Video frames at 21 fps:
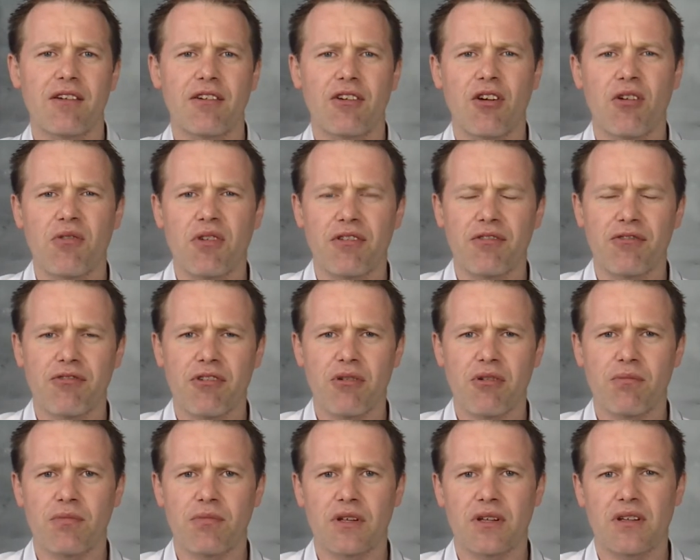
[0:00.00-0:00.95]
got it
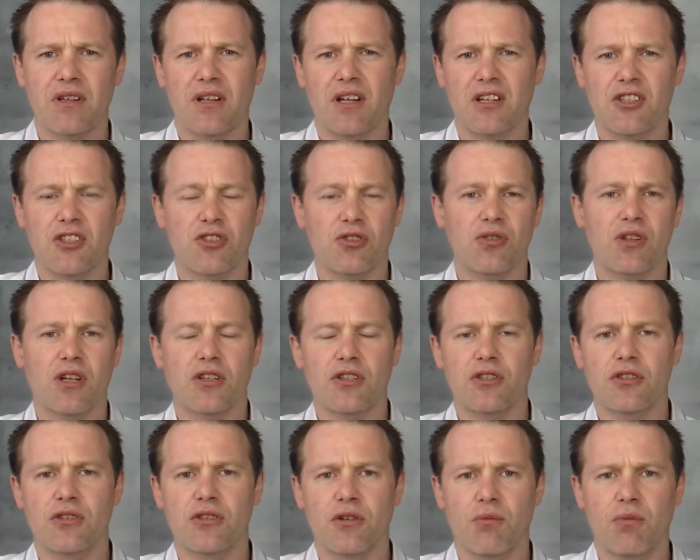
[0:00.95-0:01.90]
from. That's going
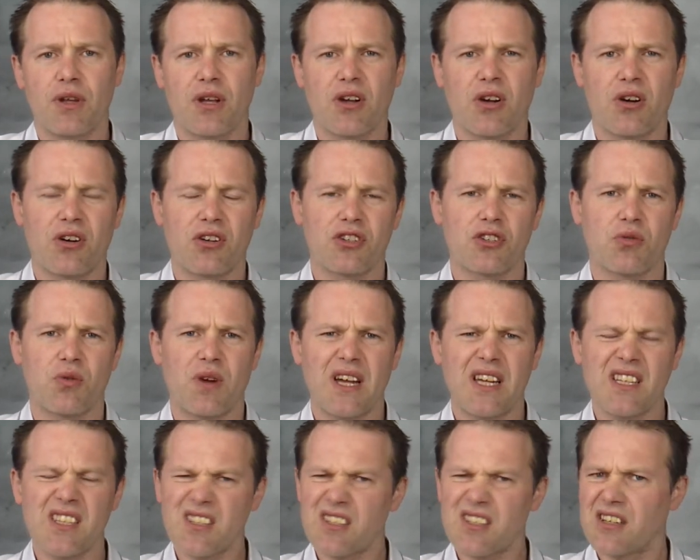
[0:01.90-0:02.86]
to be caught
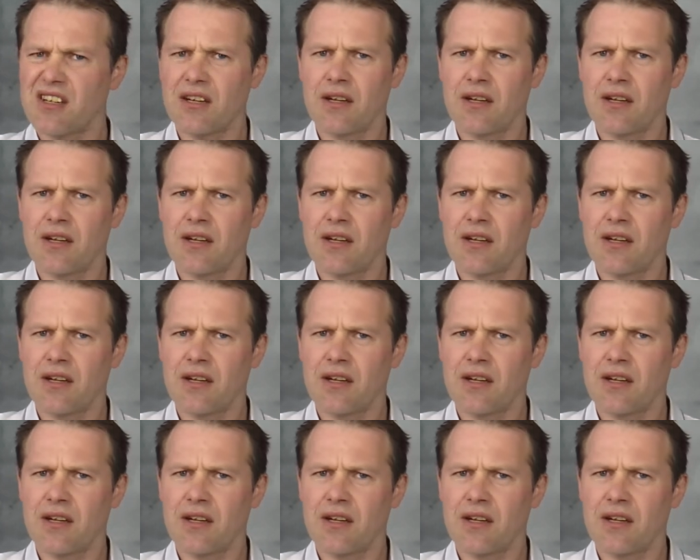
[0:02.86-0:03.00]
twice.